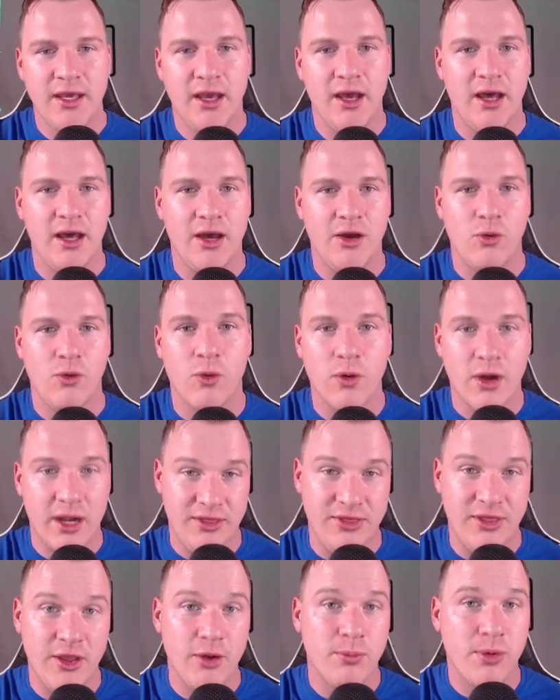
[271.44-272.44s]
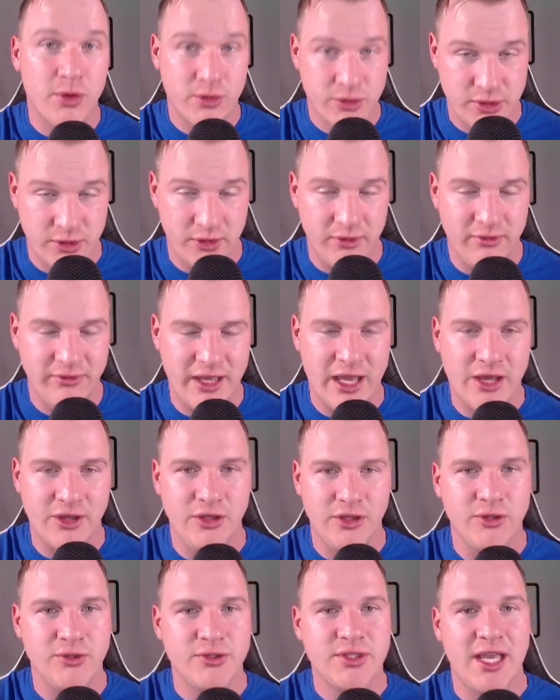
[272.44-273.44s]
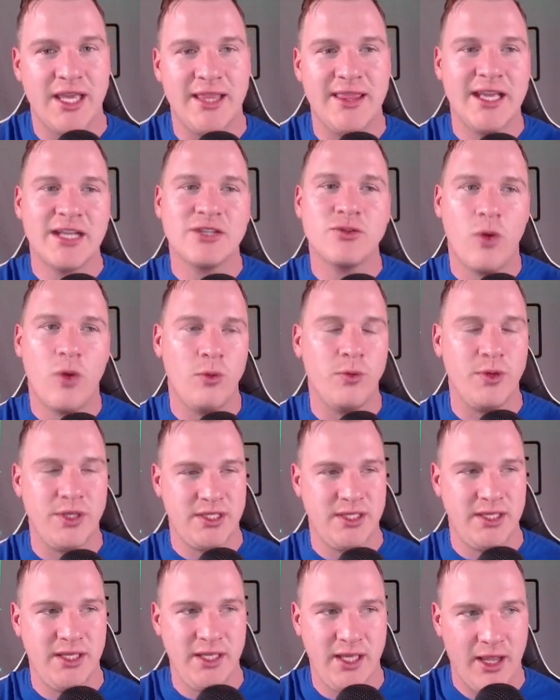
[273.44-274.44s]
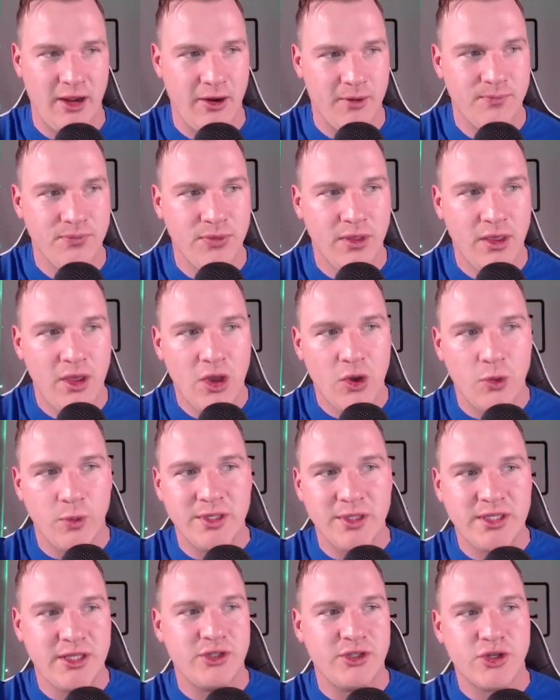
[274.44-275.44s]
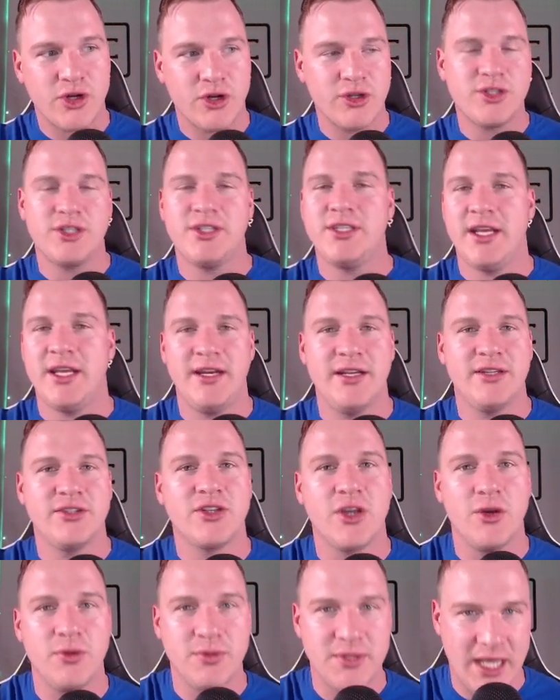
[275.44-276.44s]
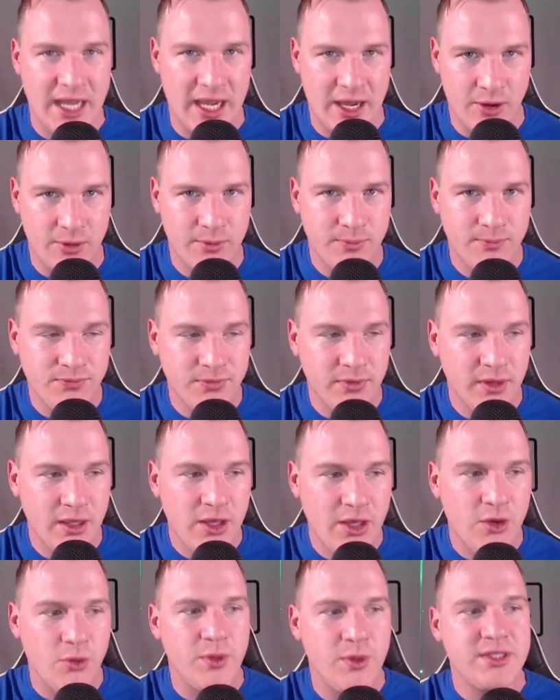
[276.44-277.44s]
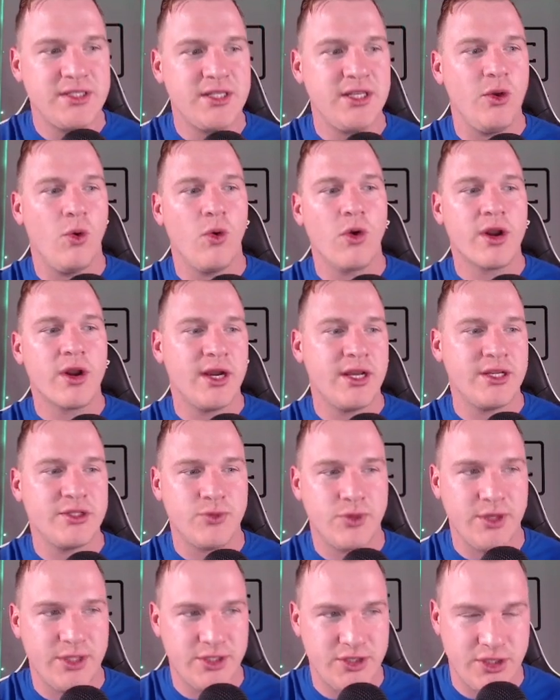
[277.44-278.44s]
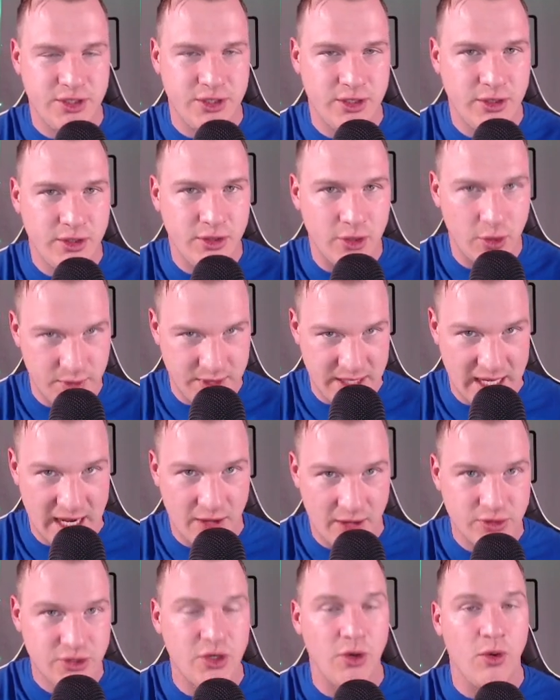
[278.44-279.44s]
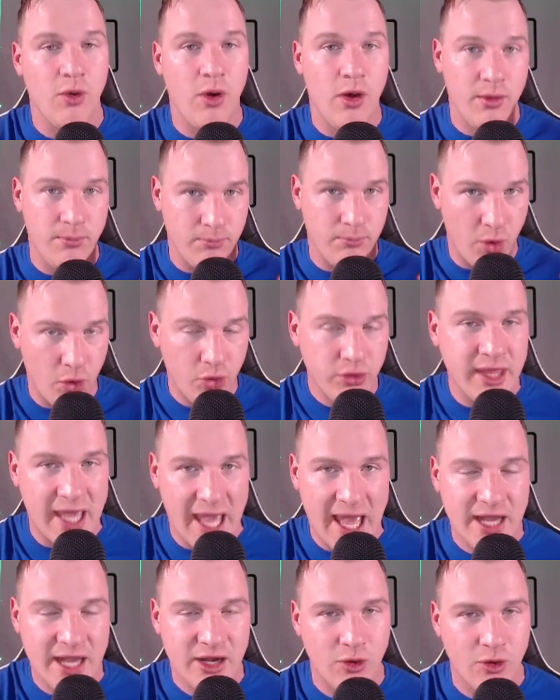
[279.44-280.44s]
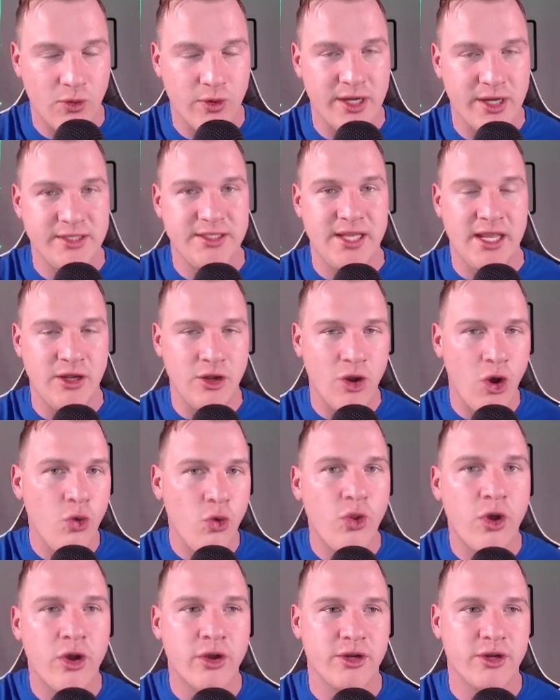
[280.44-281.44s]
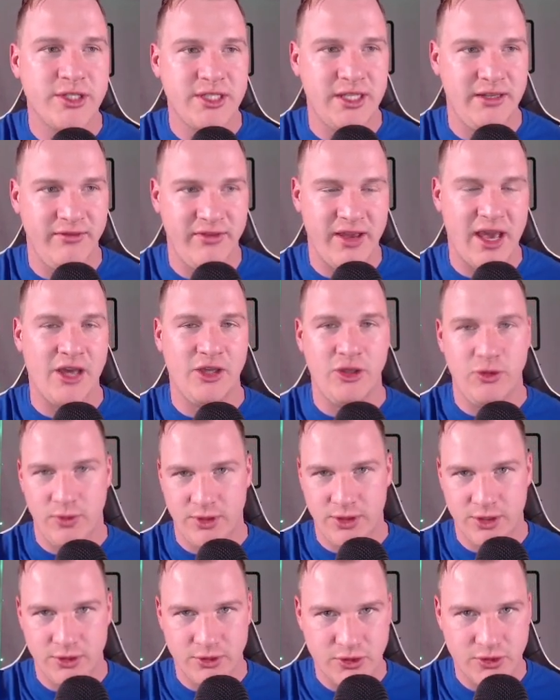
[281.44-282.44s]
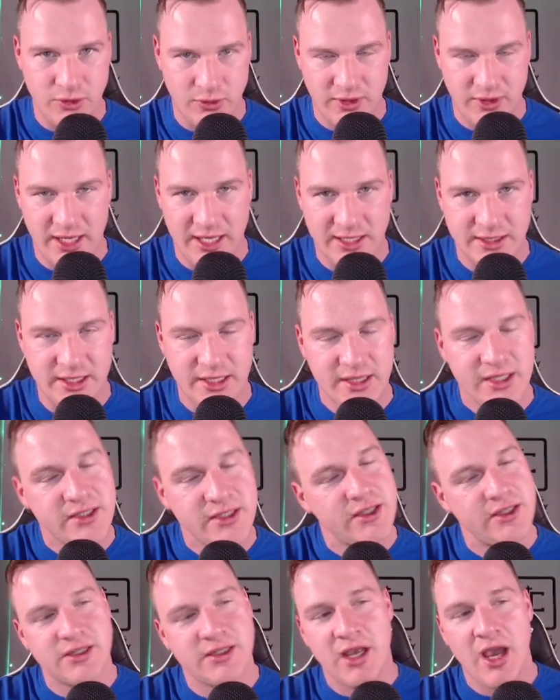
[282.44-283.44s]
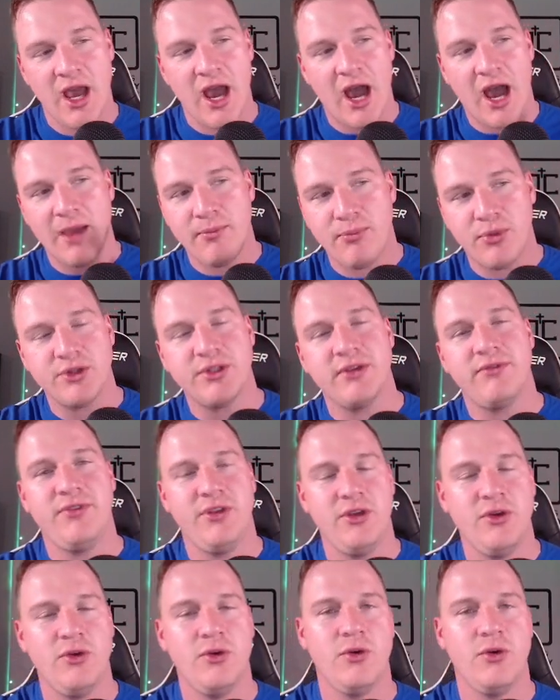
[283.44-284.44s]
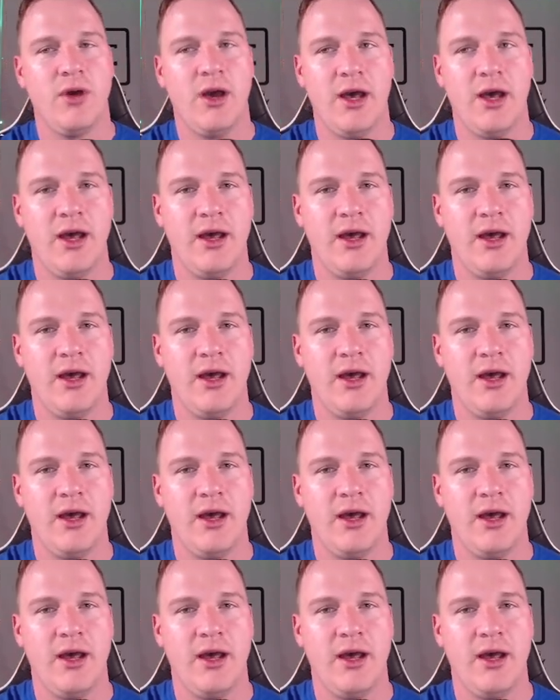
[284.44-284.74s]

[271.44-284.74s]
or in their personal values. And that's what we see here. We see church attendance go down. We see organized religion go down. So on both categories, they no longer see value in those two things. And I pulled a few